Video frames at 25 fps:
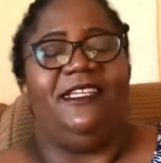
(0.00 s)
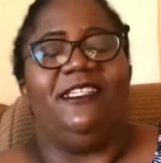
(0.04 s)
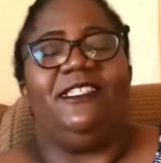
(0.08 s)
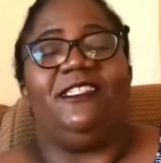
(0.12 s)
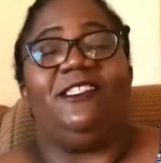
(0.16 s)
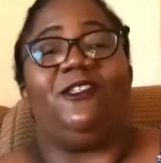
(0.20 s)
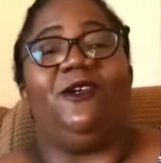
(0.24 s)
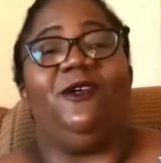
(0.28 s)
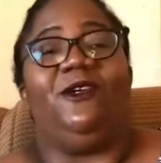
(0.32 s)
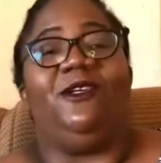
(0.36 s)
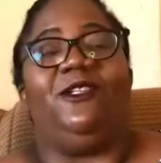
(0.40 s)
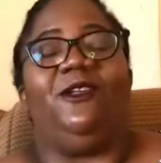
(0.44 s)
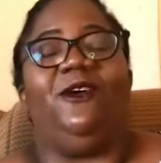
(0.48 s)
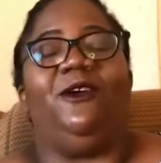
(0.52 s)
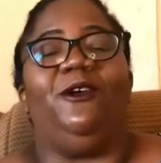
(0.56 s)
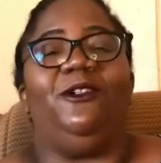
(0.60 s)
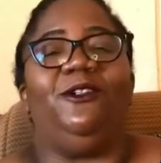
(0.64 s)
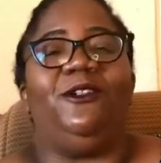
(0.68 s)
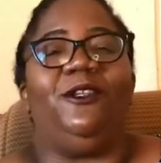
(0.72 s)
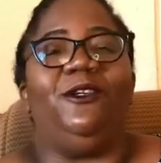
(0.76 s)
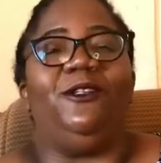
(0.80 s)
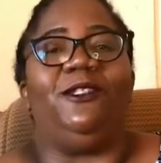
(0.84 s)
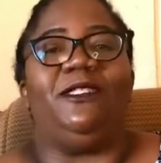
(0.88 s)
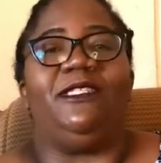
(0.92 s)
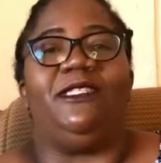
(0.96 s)
So all
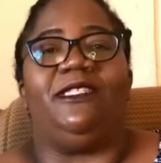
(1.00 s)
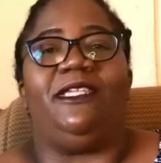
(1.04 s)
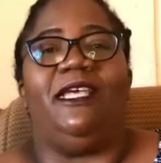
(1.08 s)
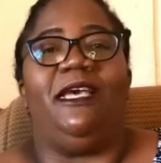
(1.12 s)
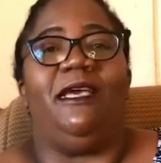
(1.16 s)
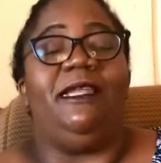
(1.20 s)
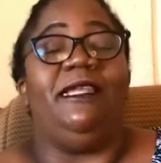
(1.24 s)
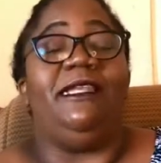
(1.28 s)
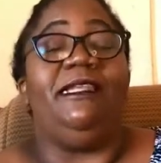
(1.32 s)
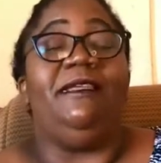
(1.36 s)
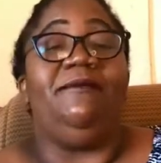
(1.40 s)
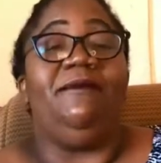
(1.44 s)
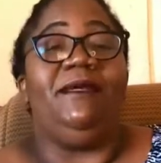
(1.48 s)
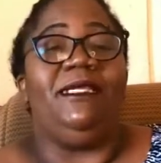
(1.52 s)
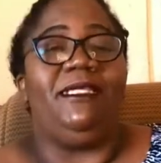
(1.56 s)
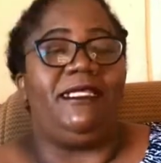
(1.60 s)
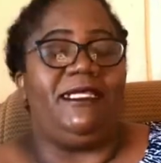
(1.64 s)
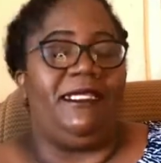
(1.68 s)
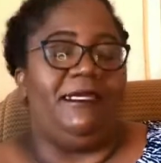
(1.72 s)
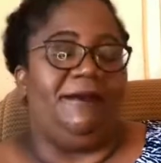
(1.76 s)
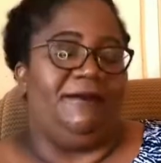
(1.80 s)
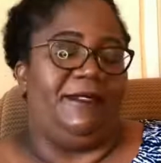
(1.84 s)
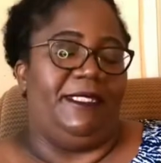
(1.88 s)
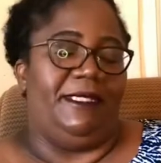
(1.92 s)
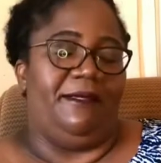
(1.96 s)
those limits
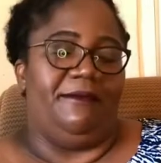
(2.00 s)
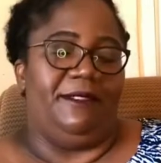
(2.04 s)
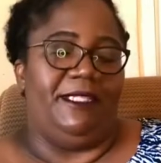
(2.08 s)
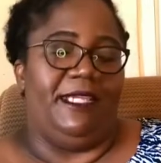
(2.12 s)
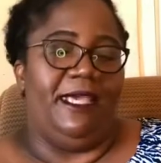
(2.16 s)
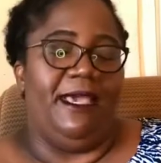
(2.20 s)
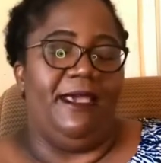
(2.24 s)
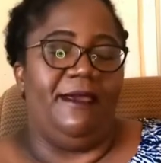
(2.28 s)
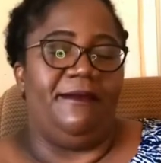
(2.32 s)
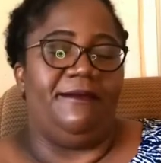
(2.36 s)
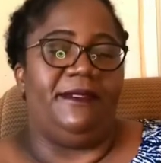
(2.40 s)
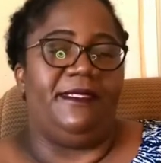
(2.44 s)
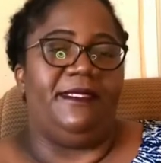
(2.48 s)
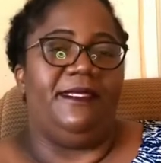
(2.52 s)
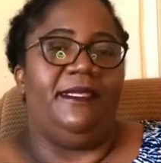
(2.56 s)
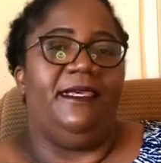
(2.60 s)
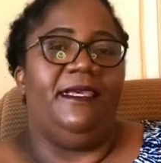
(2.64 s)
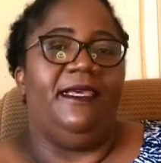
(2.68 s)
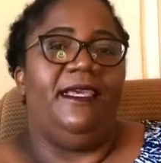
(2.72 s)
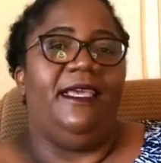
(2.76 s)
him sometimes,